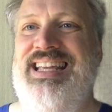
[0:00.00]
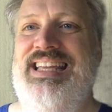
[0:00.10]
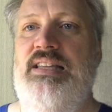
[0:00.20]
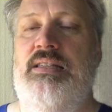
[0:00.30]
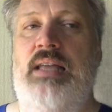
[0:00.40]

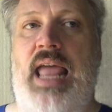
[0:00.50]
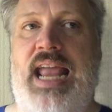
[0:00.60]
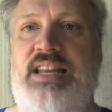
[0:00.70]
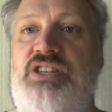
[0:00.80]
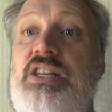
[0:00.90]
is
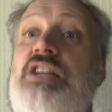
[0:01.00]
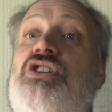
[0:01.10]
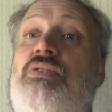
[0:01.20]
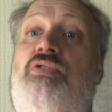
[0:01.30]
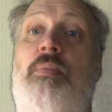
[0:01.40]
a
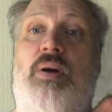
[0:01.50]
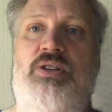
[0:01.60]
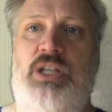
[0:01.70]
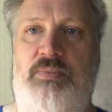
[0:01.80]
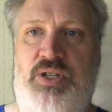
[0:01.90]
distinction from our
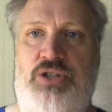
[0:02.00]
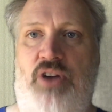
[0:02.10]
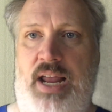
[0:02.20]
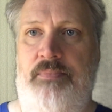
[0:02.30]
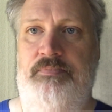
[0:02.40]

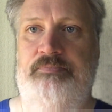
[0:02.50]
substrate.